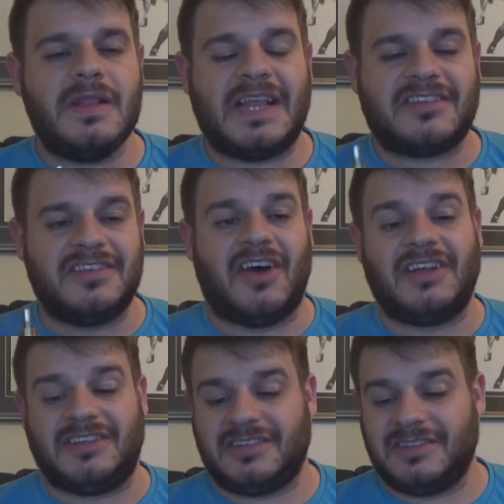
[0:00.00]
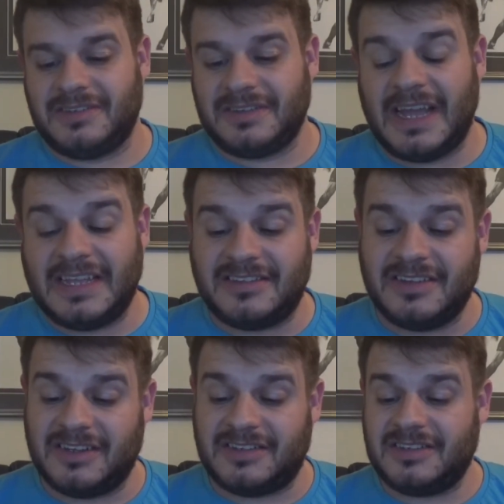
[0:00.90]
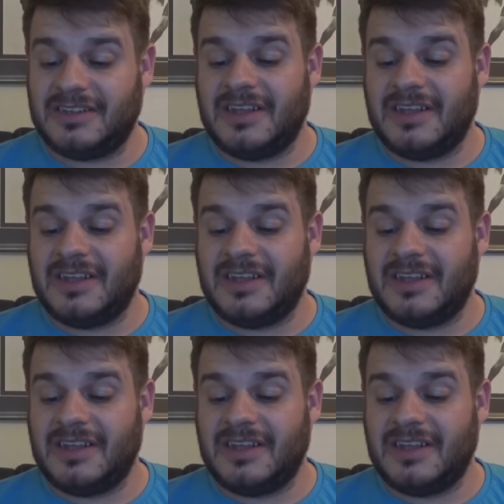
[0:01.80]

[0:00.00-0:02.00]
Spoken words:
That's nice. That is nice.